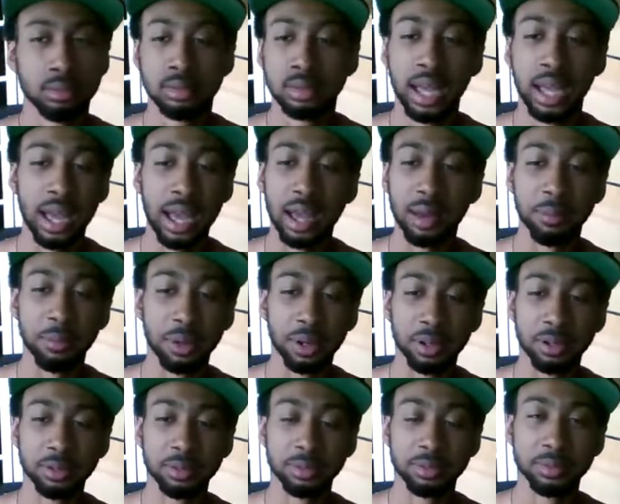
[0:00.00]
Nah,
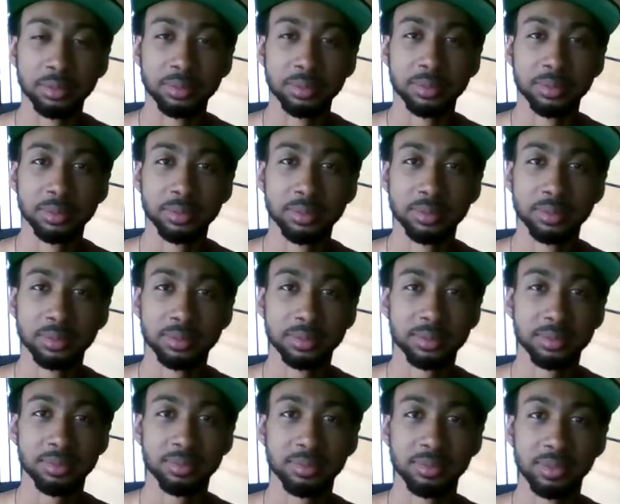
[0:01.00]
bro.
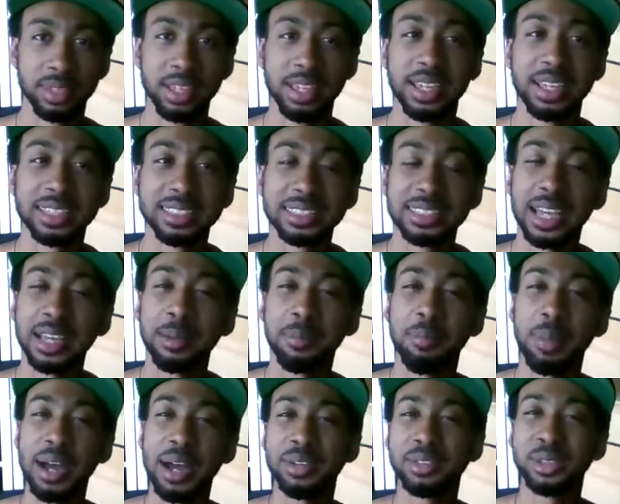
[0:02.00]
It's not
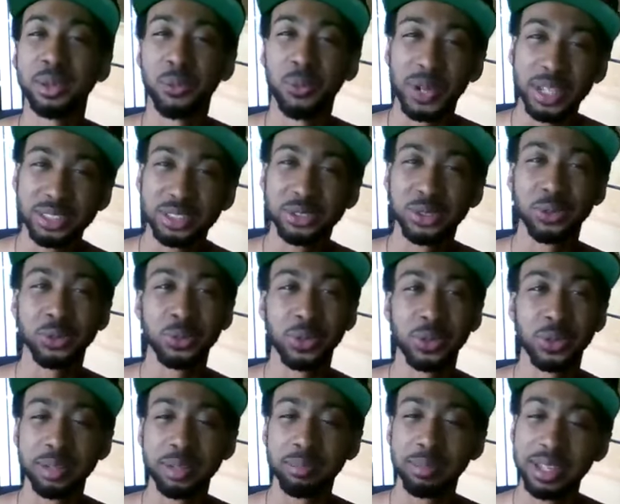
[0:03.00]
about the
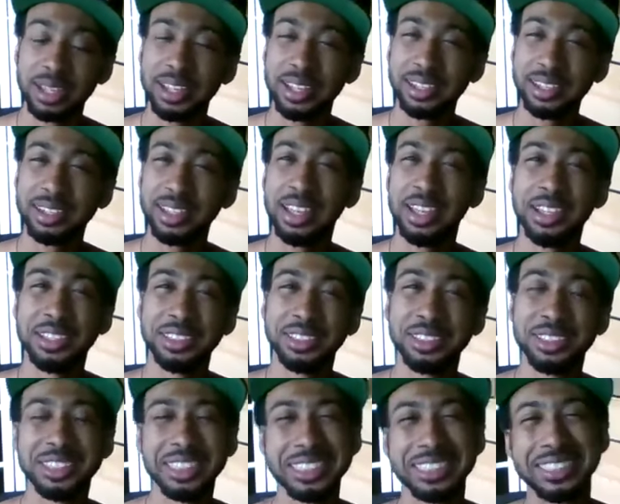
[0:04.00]
retrograde, man.
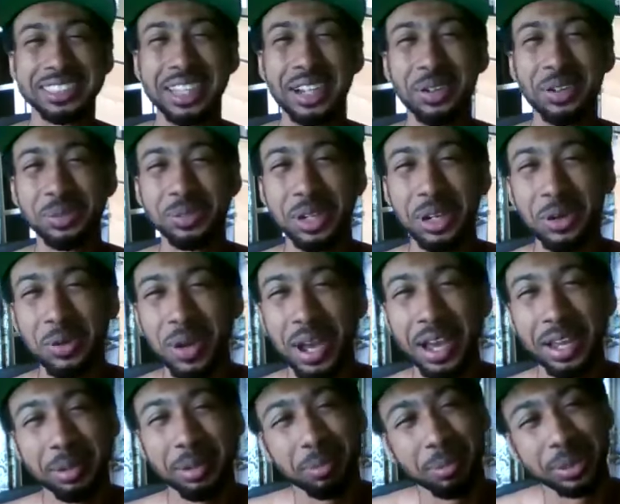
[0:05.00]
You just don't know
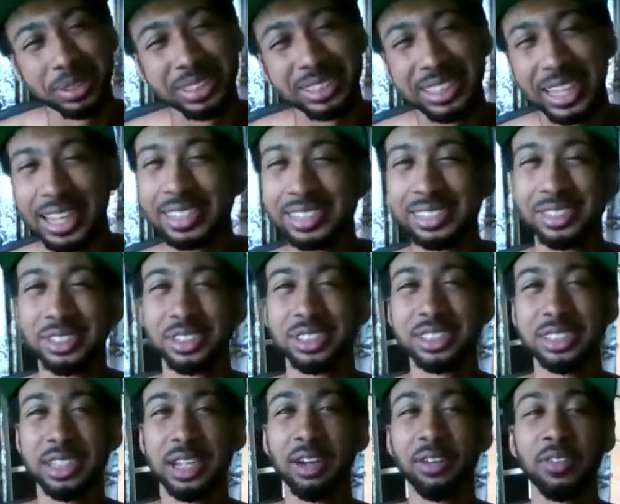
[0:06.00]
how to protect
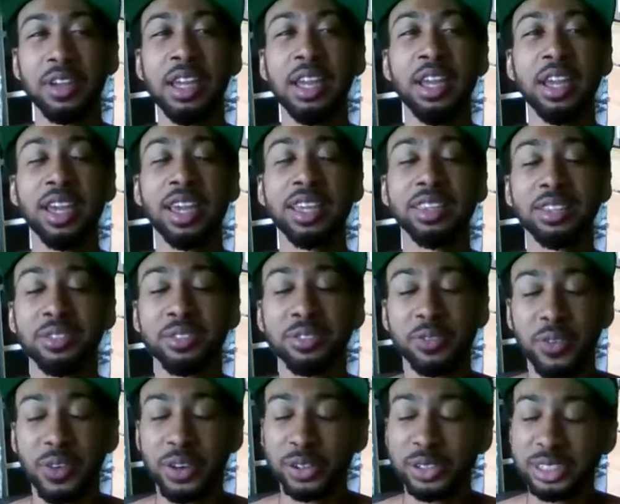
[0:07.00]
yourself. And the
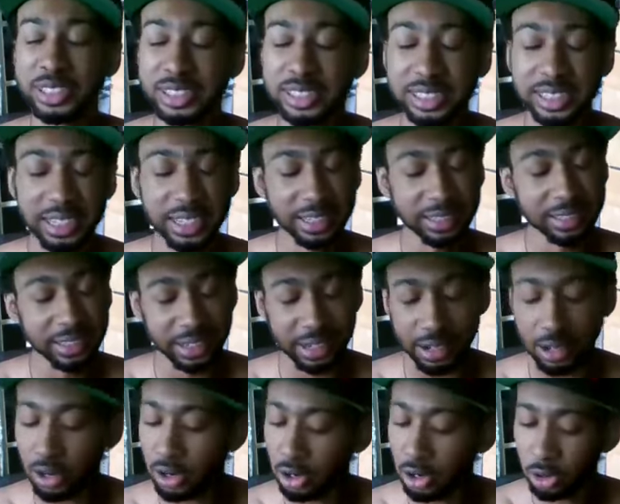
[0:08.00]
first thing that
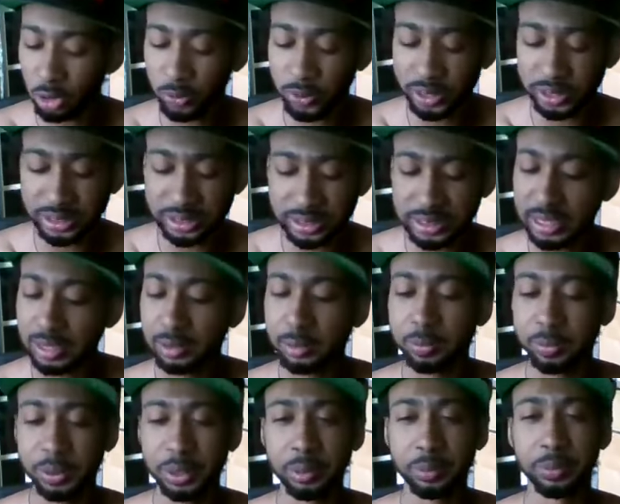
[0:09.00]
I always
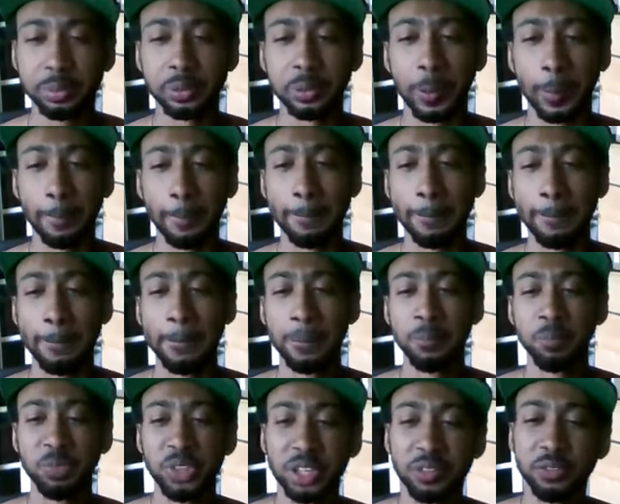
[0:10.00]
tell people,
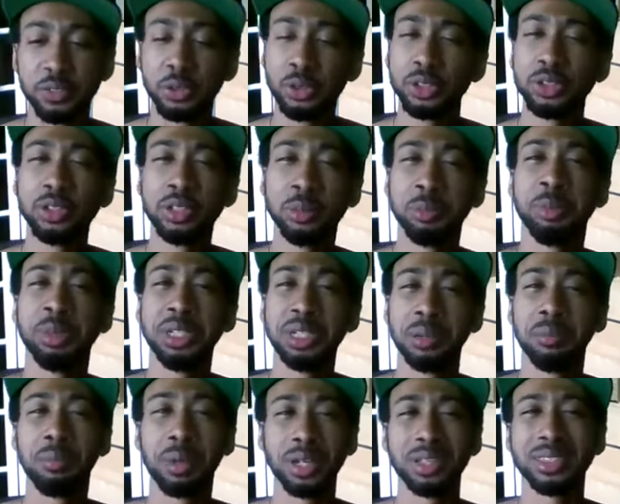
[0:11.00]
if you're going to
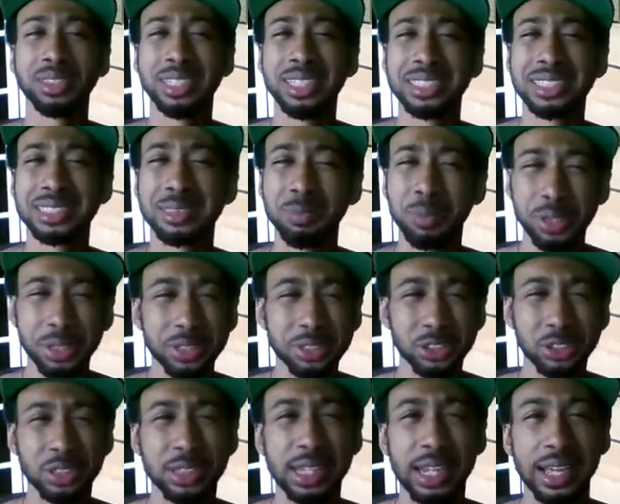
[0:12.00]
be about this
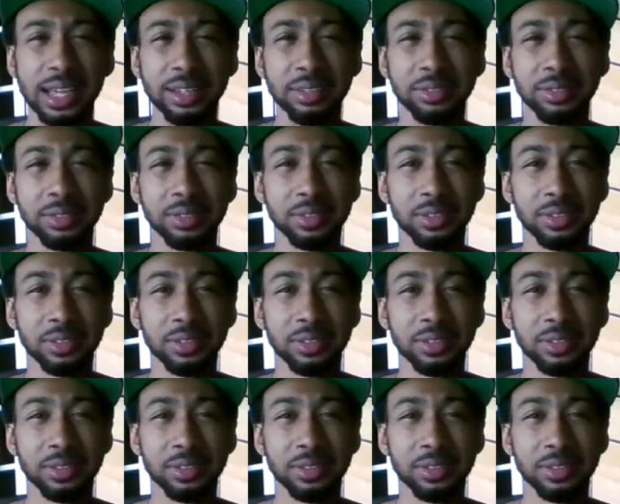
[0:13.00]
spiritual life,